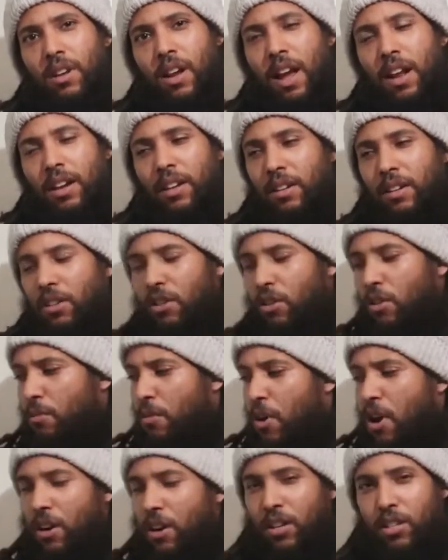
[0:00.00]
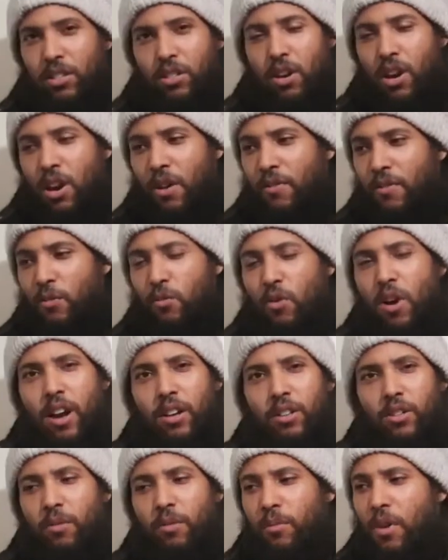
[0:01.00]
And you know, Marcus Garvey
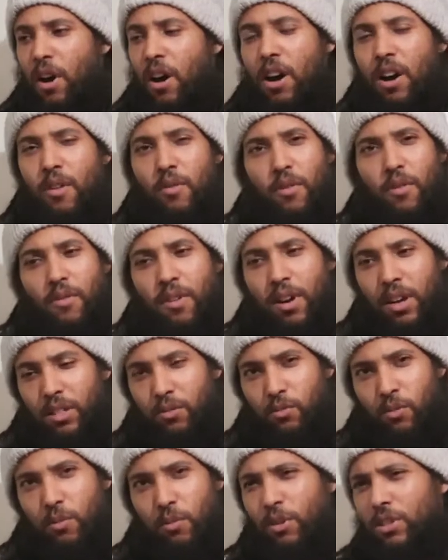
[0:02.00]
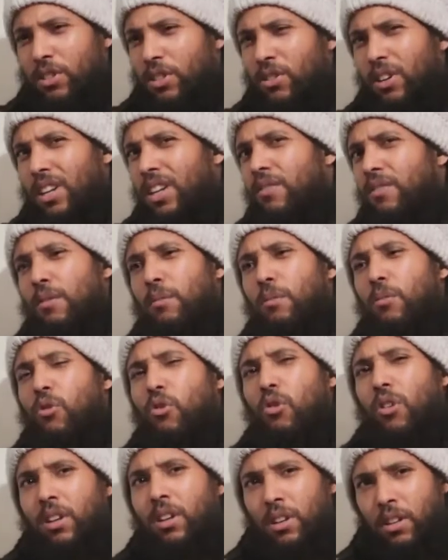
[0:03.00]
worked on behalf of us. He was not even
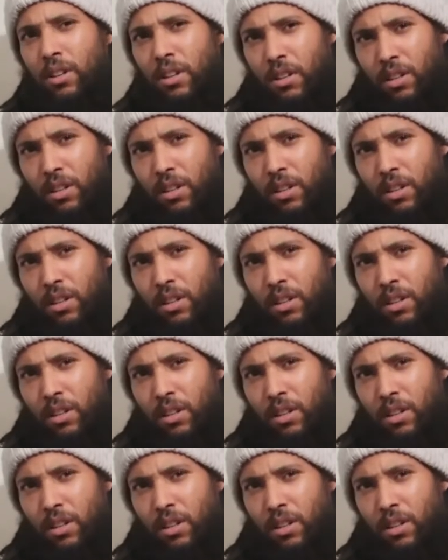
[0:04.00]
born